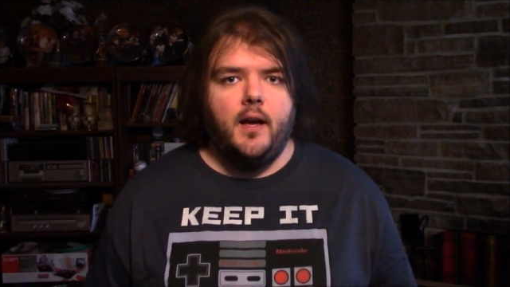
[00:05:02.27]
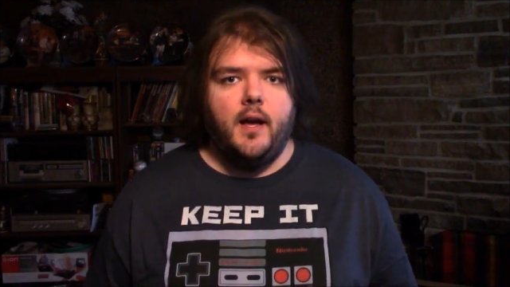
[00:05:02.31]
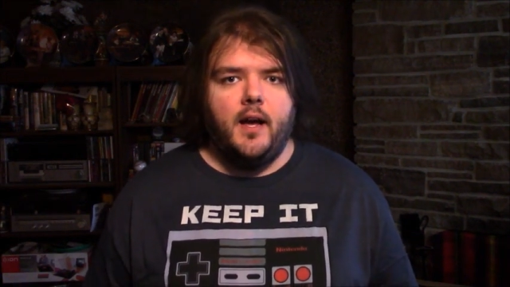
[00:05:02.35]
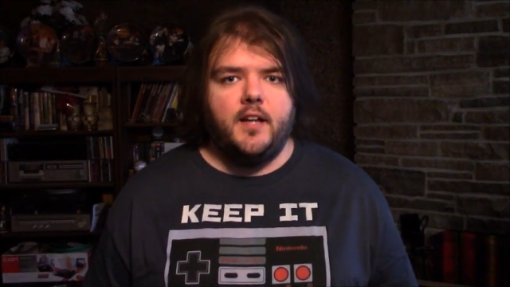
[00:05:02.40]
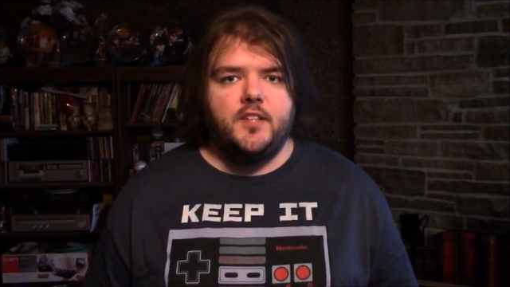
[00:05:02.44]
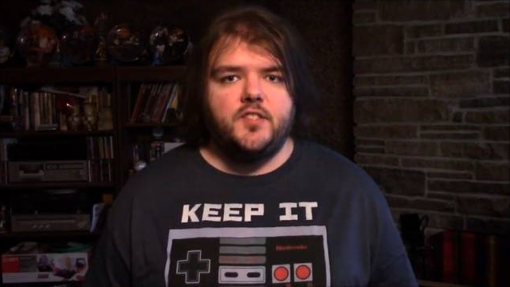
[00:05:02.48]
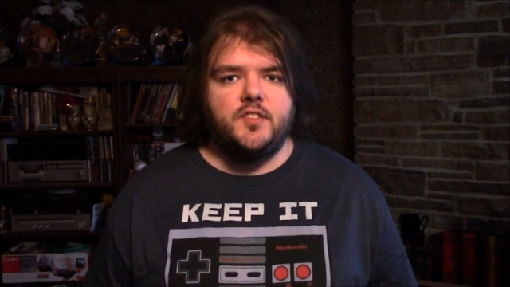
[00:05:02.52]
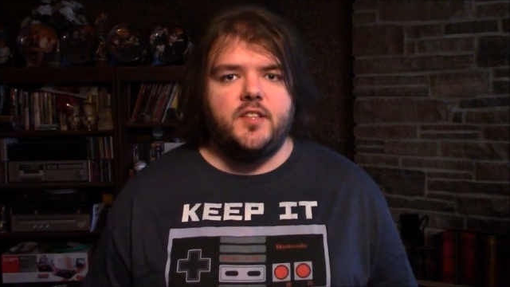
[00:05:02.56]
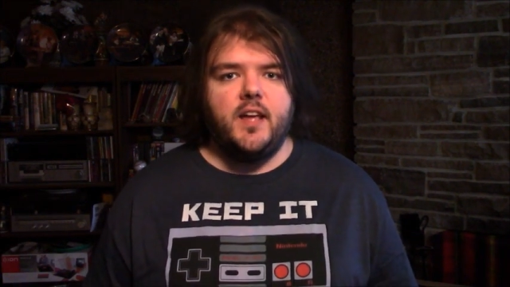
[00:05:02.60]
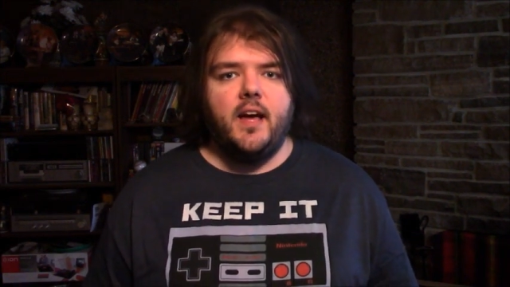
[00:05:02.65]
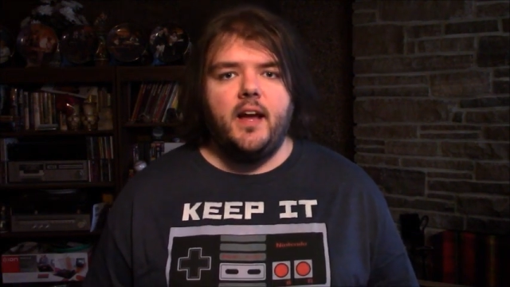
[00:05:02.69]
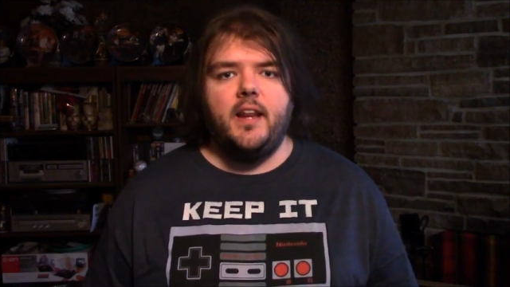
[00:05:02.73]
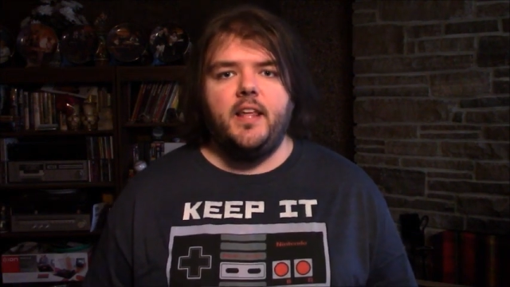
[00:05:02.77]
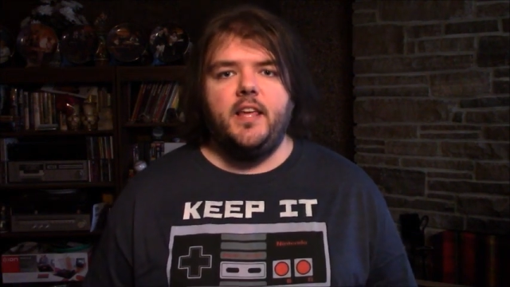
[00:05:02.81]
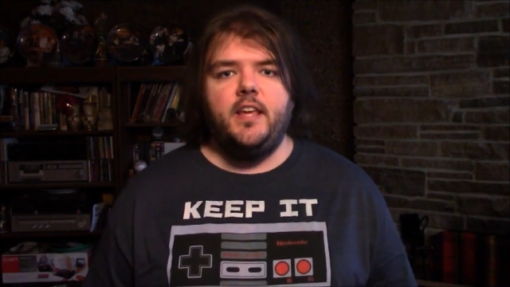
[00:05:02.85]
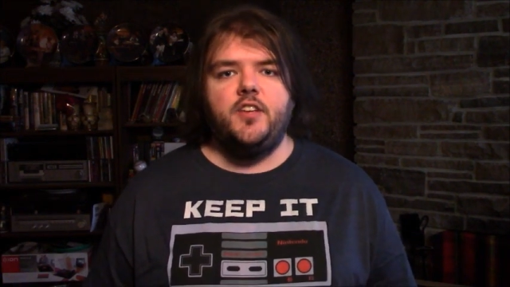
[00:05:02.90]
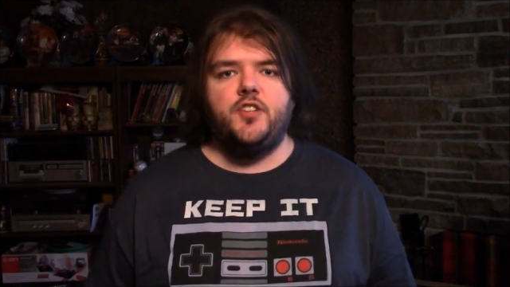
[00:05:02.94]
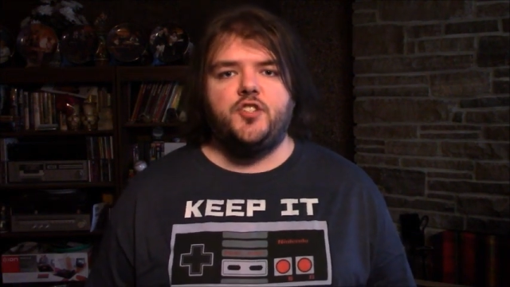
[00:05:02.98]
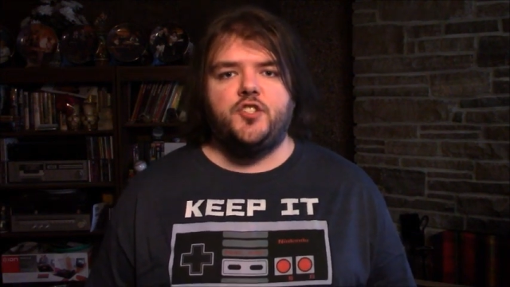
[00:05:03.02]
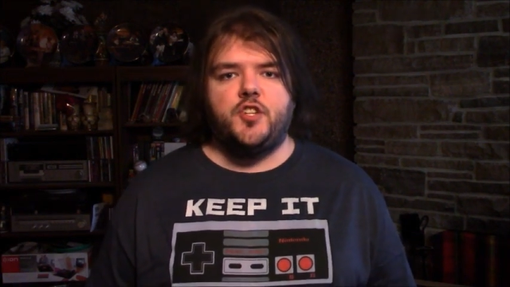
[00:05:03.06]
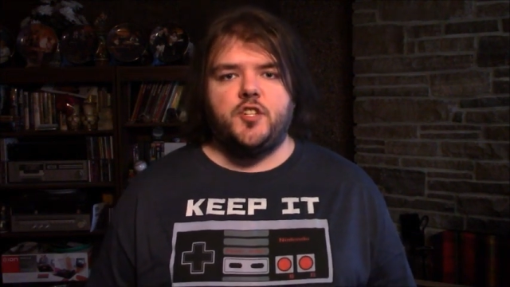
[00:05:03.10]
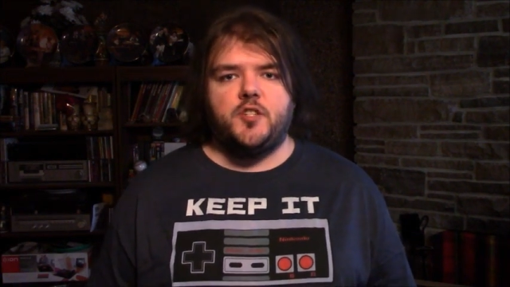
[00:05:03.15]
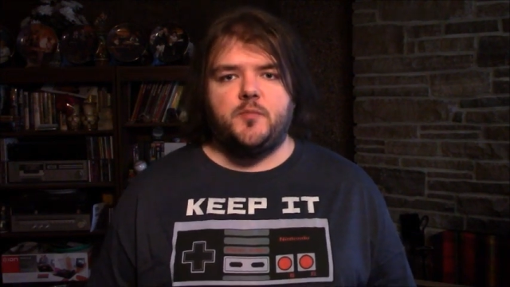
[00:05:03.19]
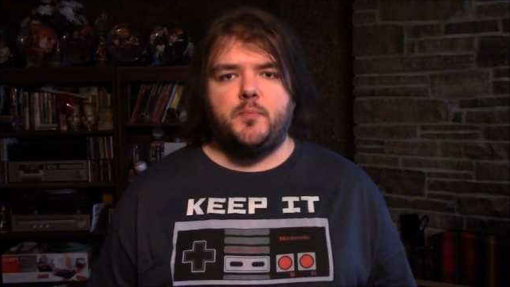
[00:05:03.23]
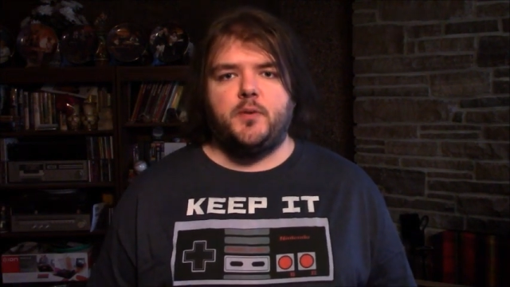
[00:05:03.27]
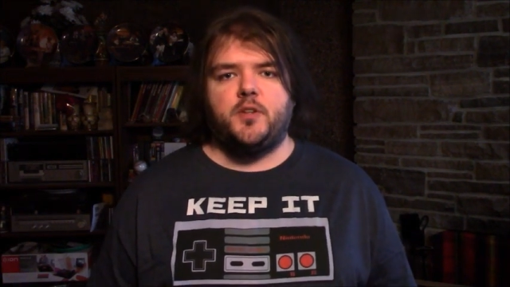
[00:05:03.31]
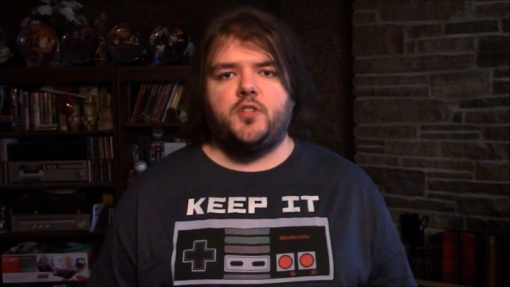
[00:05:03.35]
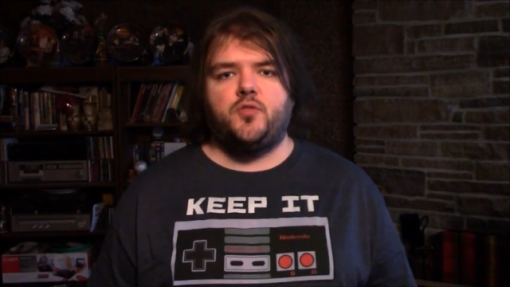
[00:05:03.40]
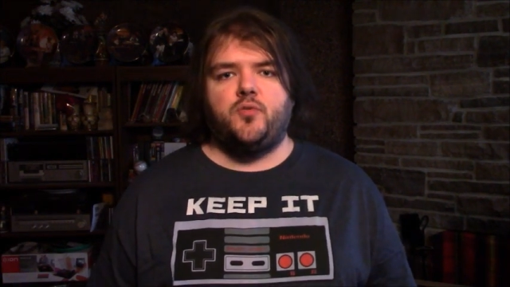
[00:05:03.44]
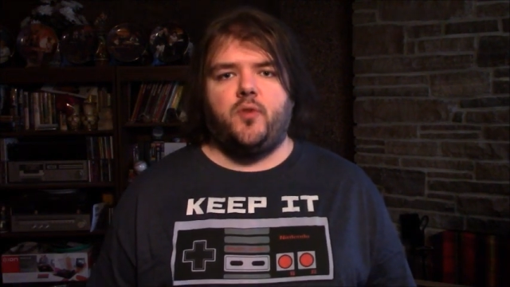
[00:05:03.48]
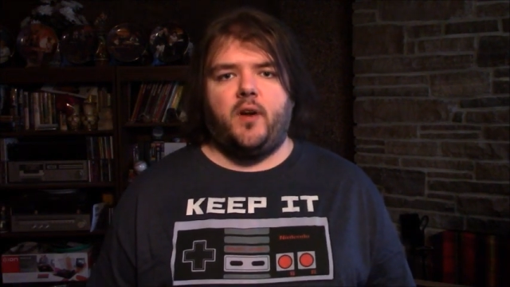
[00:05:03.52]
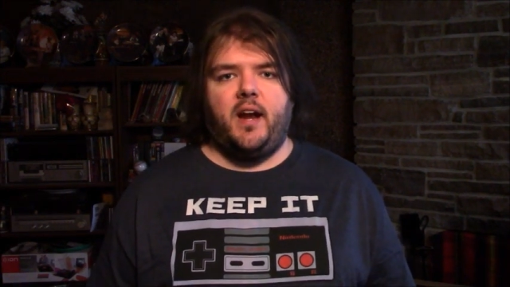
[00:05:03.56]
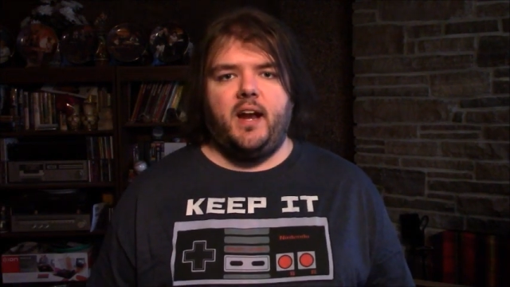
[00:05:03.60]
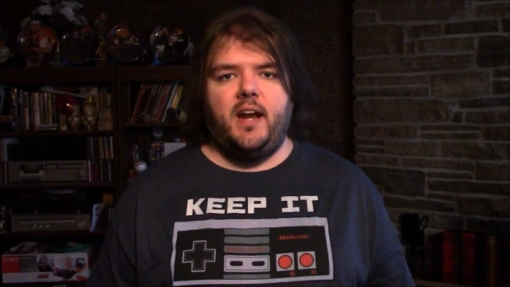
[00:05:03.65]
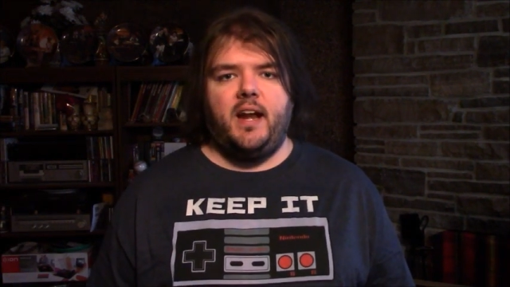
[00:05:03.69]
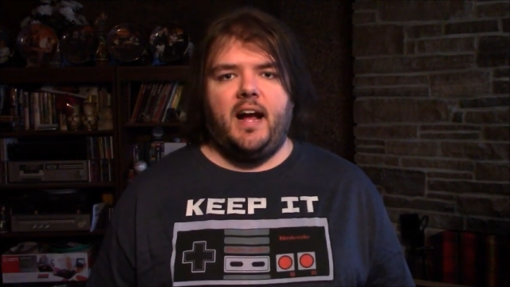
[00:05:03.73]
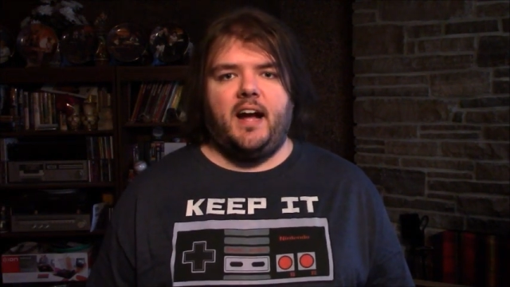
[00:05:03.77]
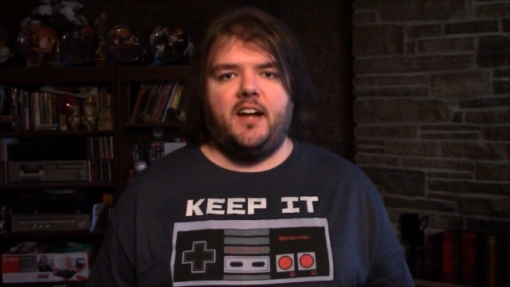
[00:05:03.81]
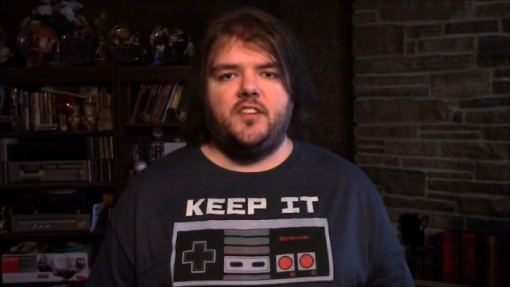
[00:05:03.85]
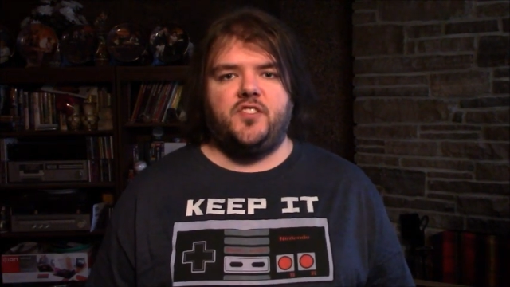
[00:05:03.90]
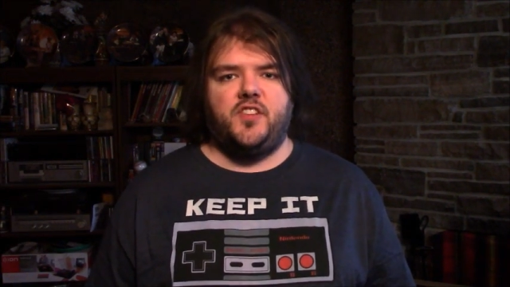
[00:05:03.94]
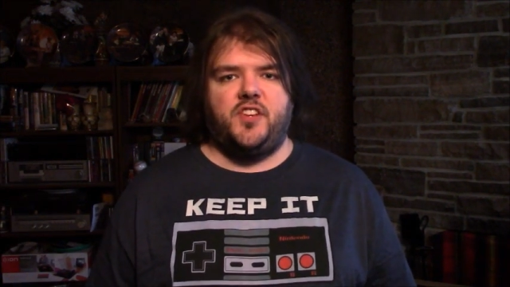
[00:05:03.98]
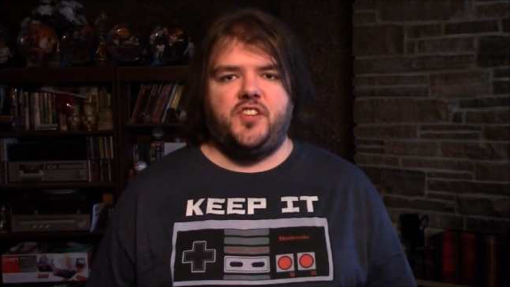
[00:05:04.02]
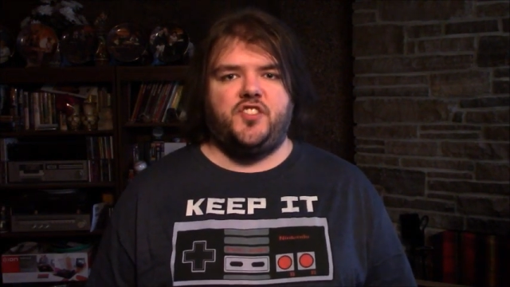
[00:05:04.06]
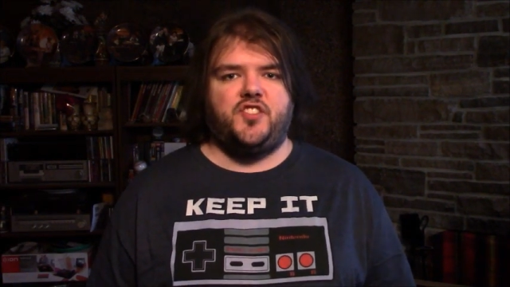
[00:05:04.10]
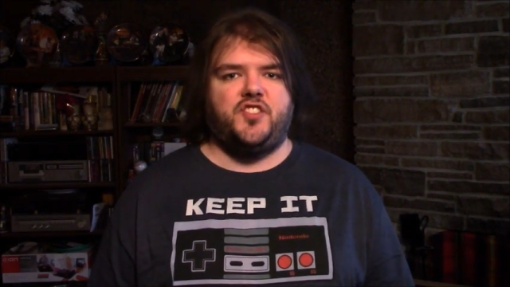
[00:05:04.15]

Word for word: instead he's just portrayed as a